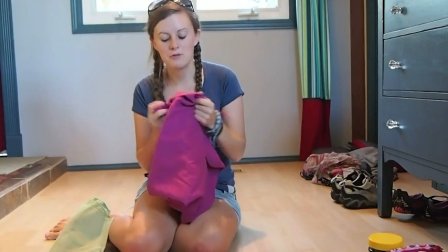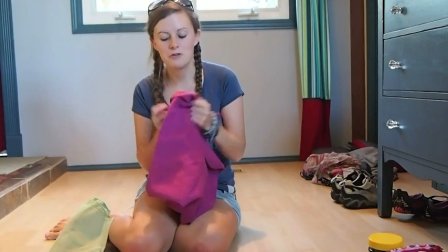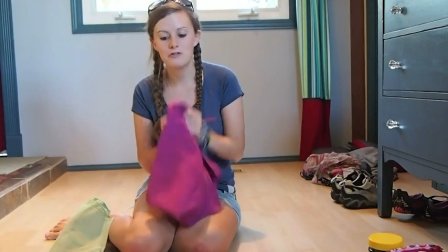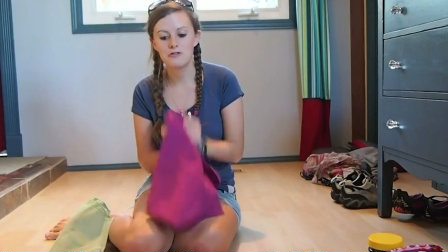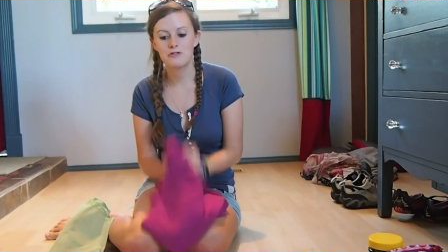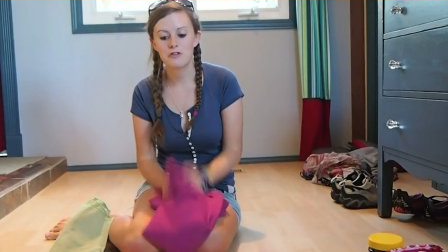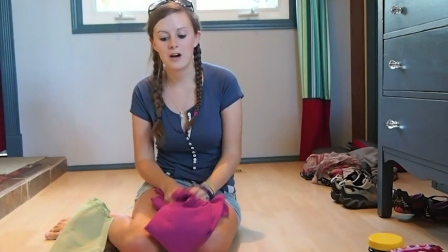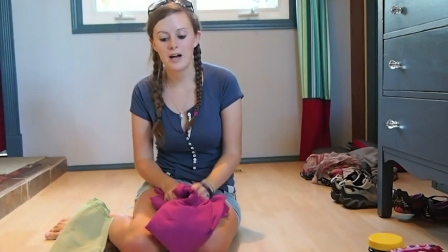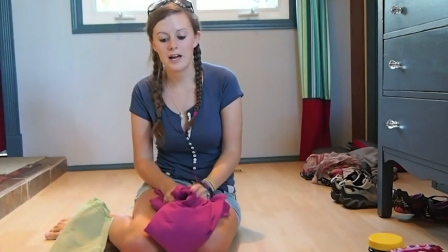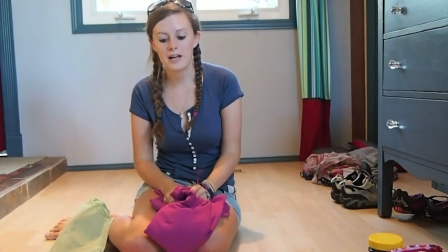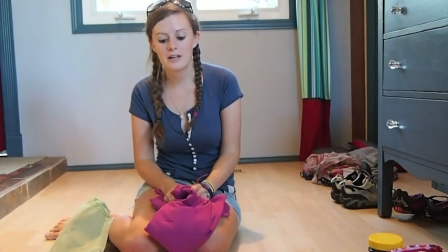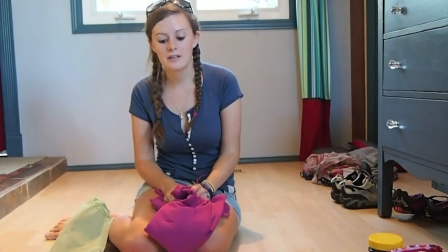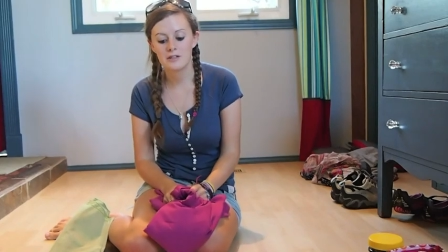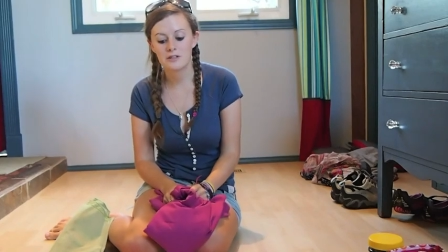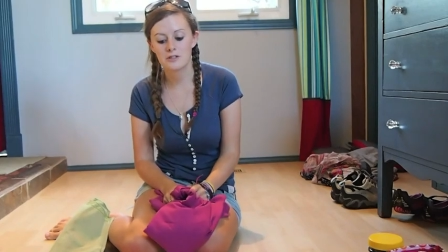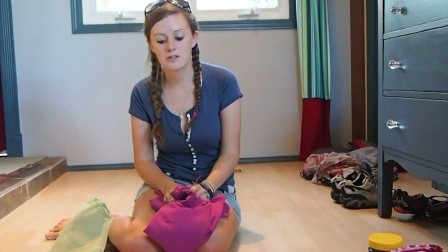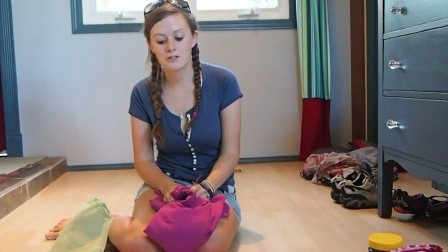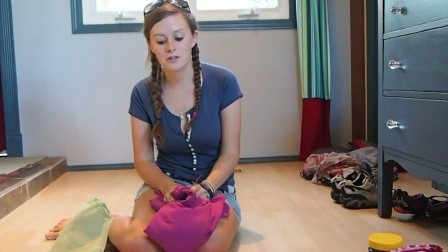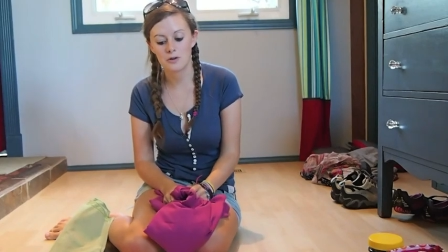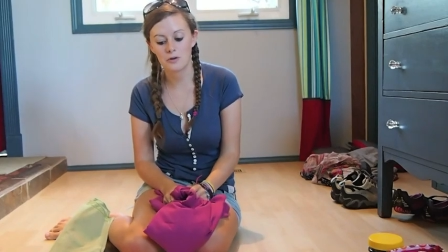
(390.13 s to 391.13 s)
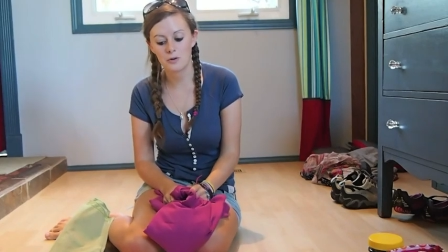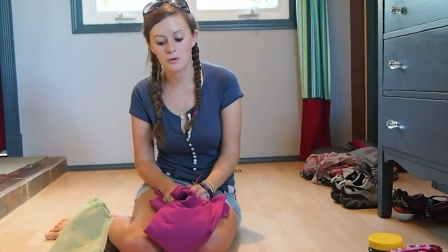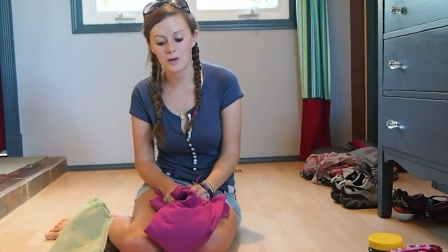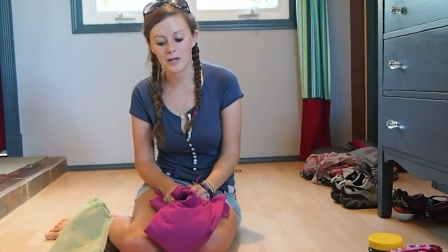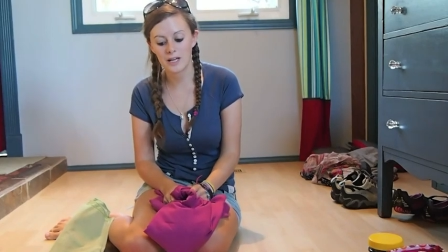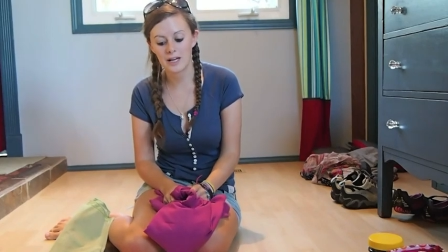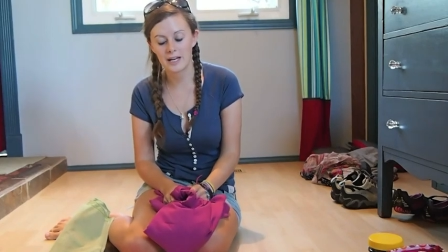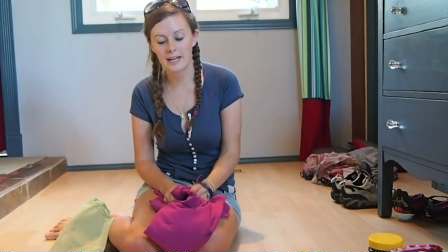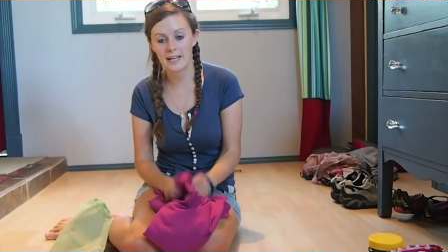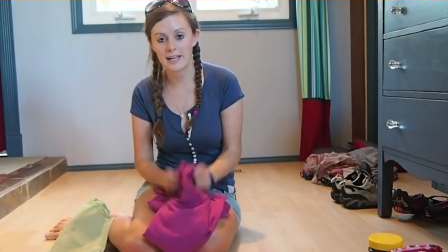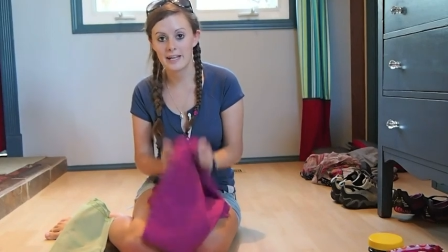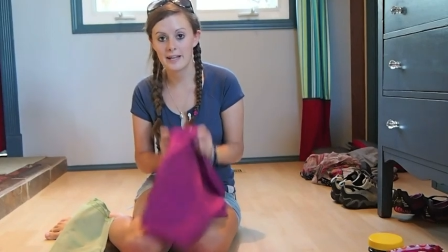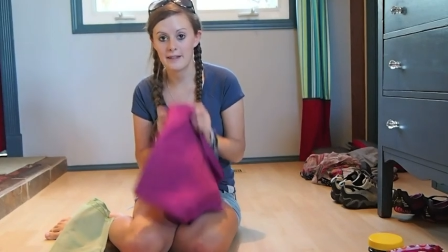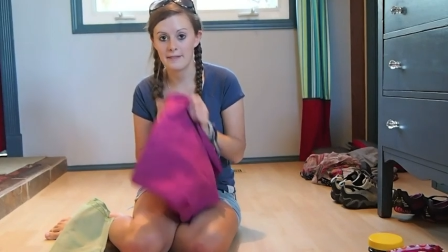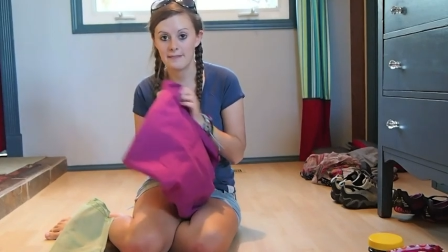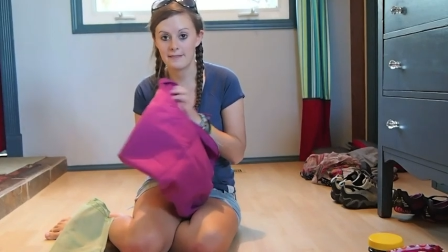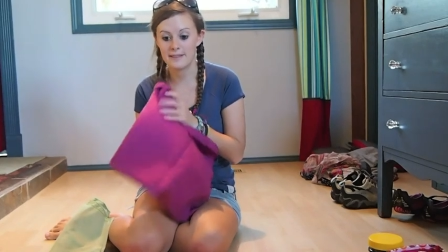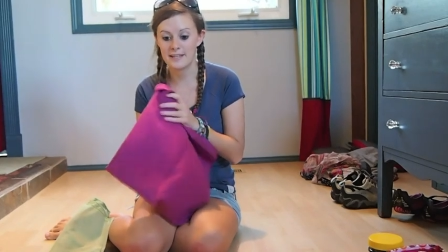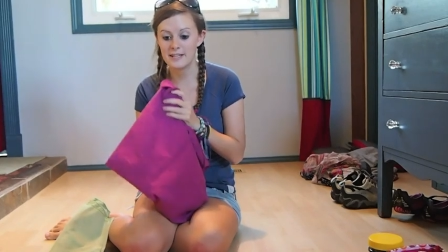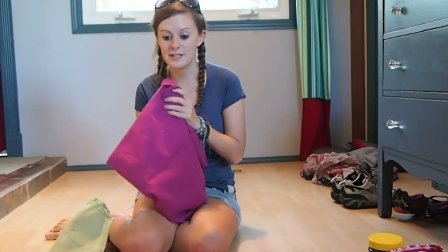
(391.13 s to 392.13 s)
You dry so quickly.
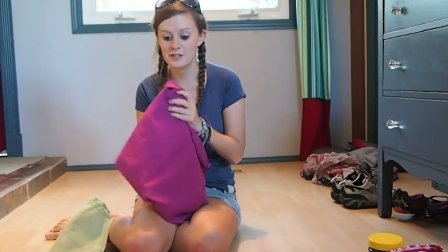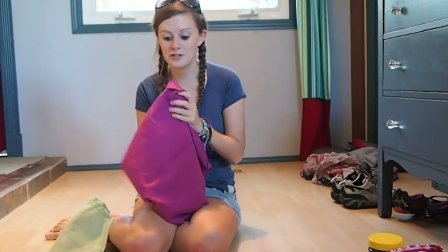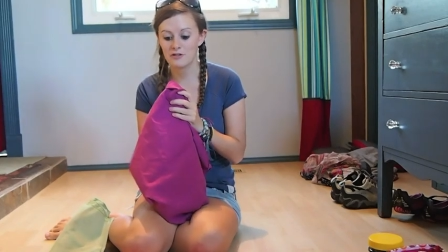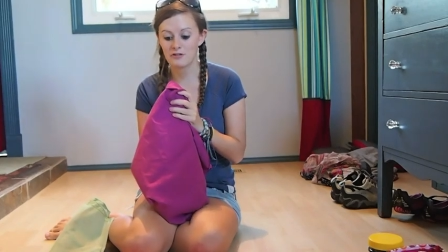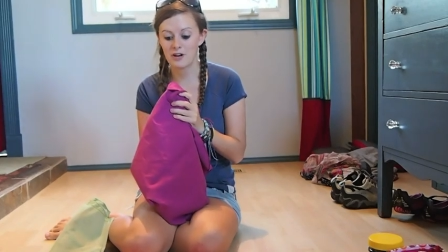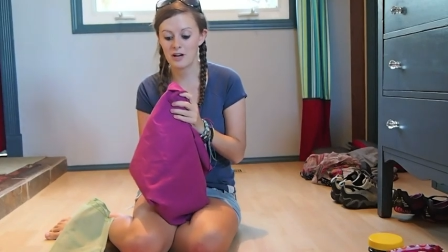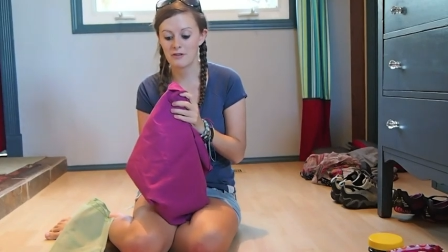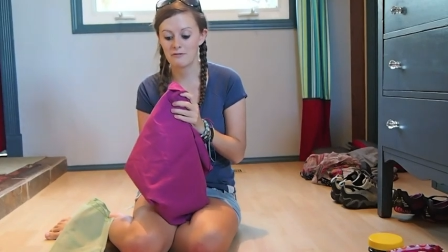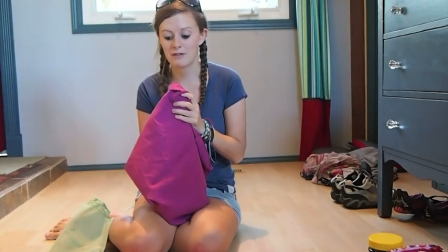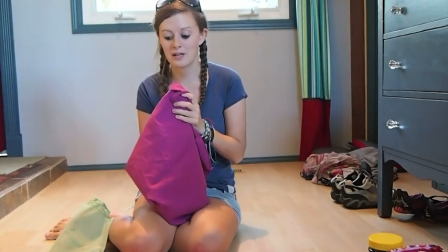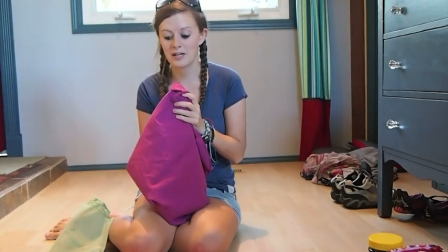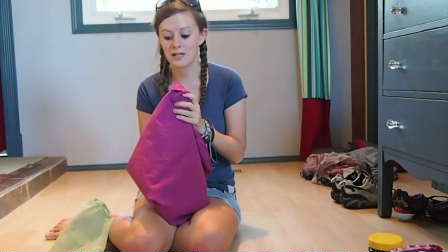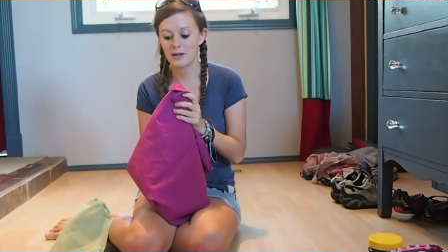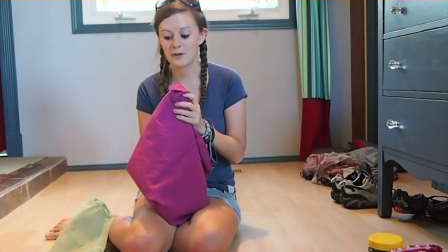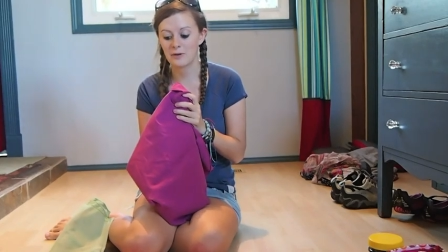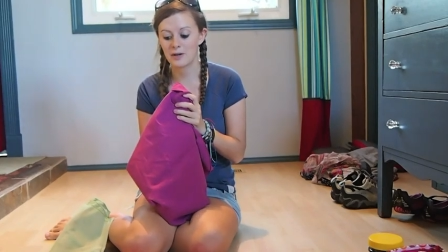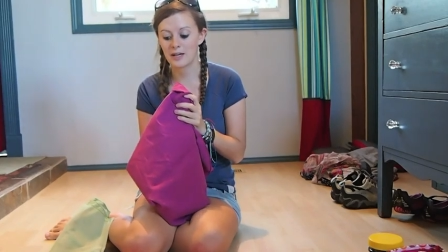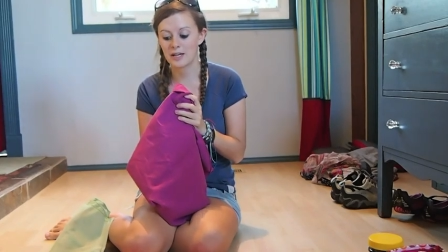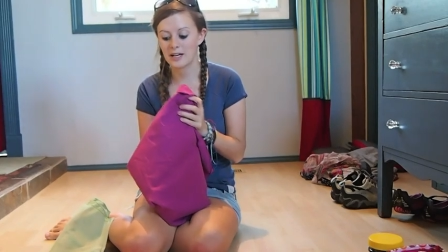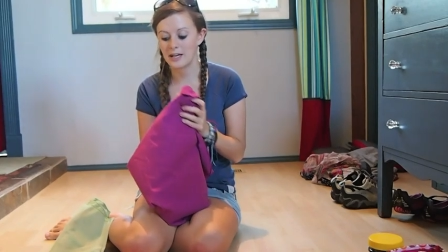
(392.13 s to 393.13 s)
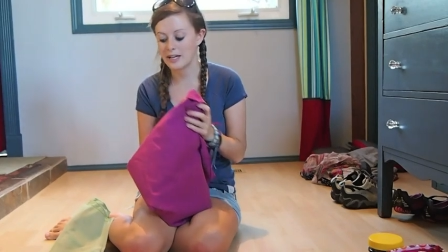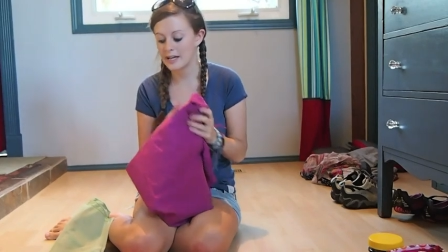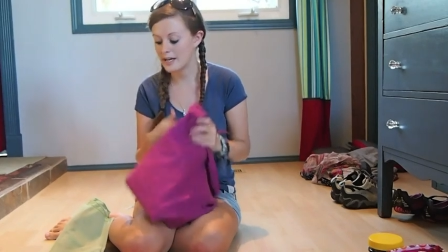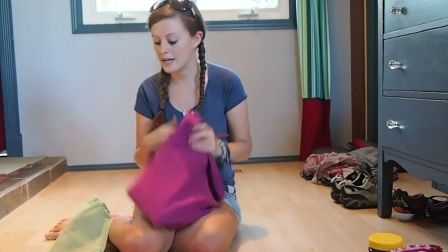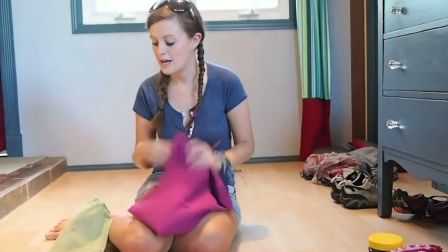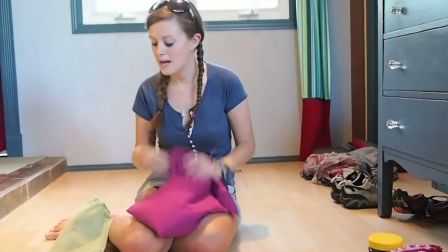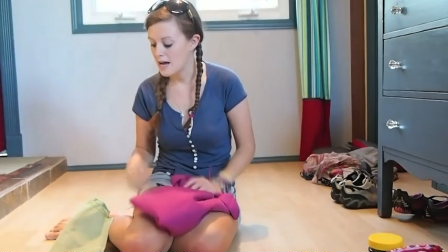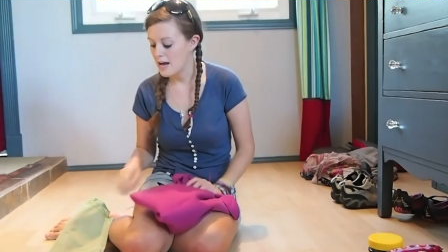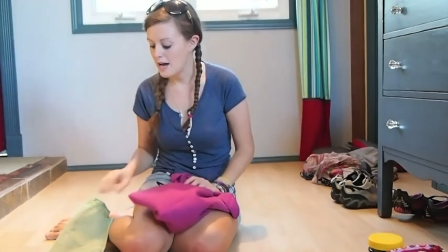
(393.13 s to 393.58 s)
These dry really quickly,